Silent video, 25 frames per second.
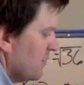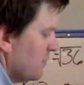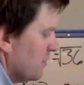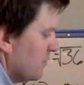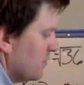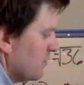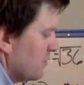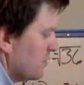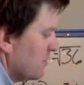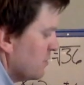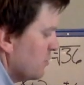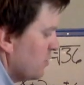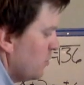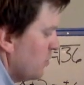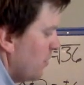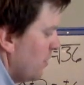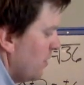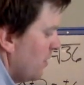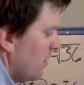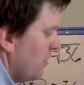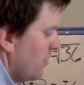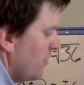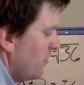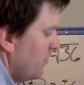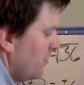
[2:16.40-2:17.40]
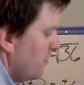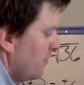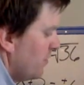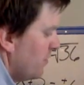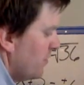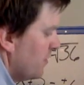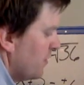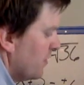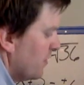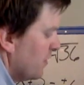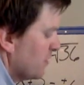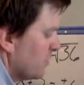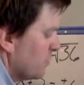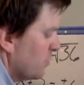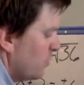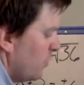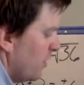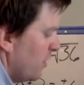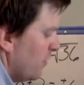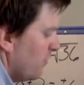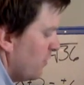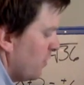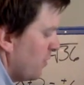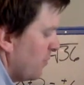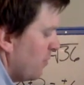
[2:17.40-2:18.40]
equals 12. That's
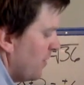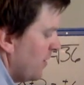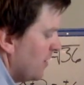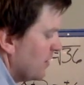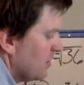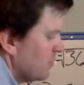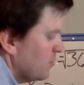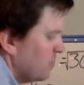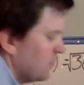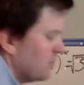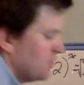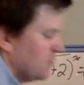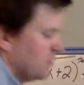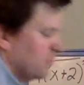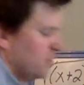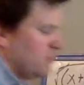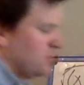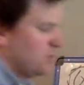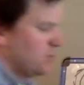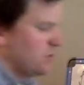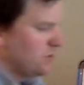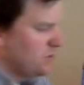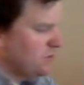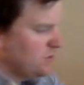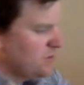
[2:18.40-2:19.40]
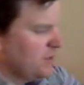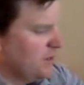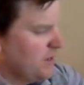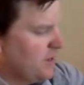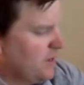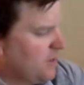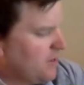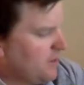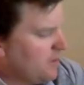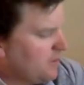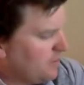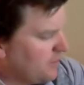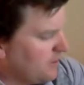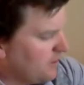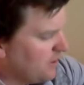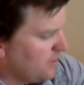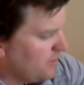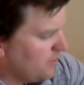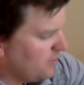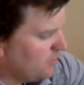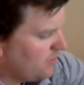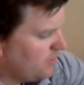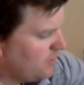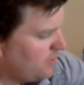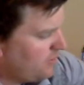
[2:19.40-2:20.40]
one of our possible solutions. The
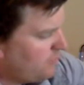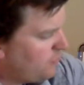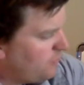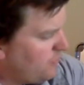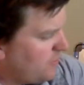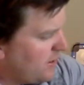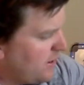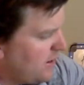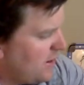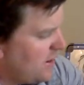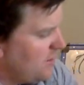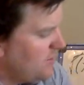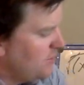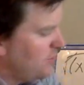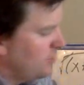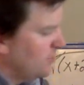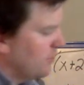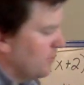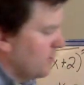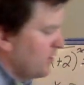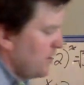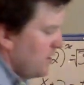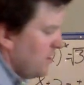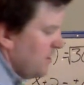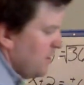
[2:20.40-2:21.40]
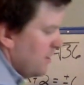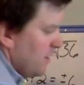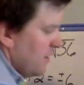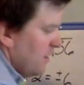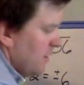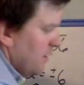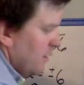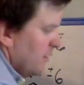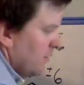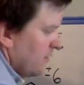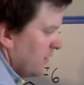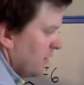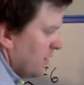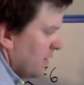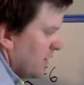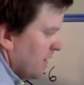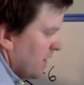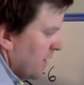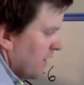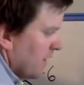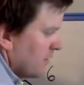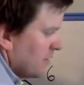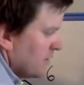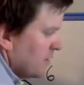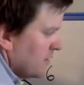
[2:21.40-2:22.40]
other one, if we add 3, we get
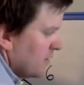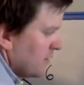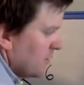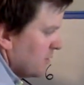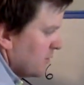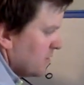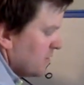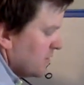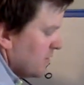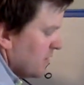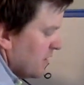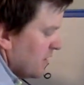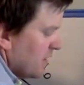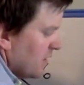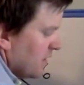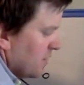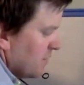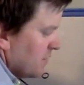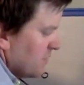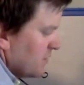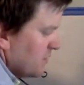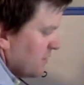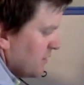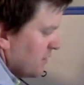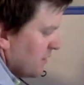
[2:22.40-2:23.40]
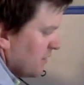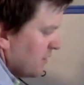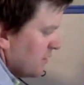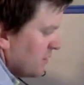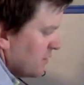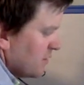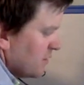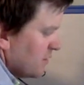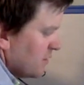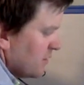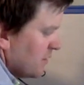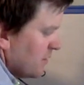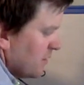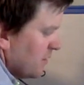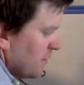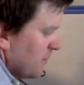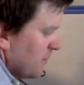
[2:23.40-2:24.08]
x equals negative 6.